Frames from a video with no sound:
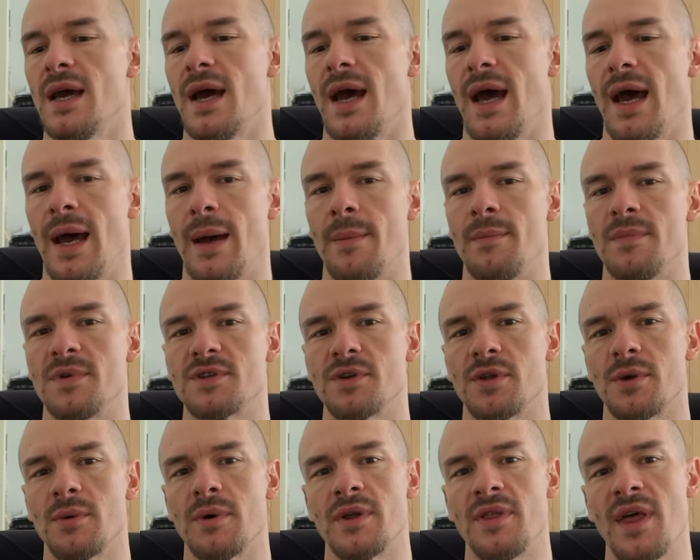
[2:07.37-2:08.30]

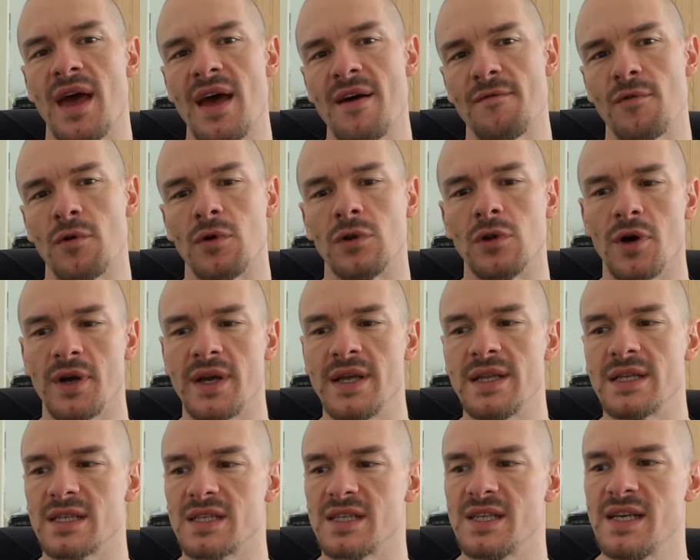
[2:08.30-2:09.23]
So they were therefore
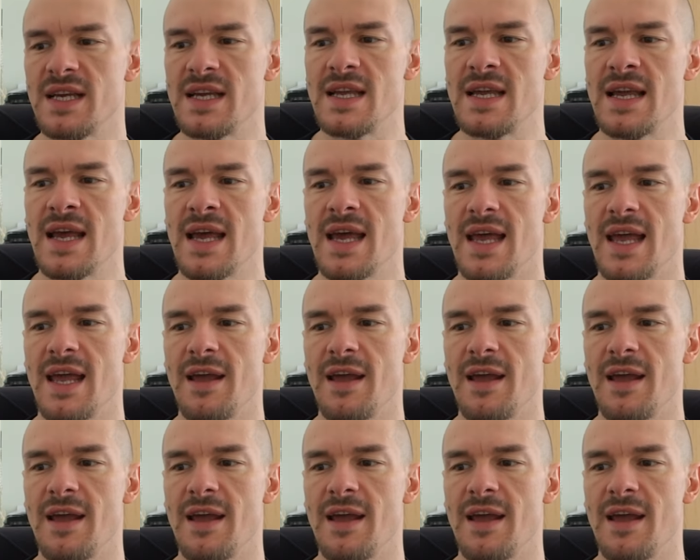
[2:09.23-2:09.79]
looking to see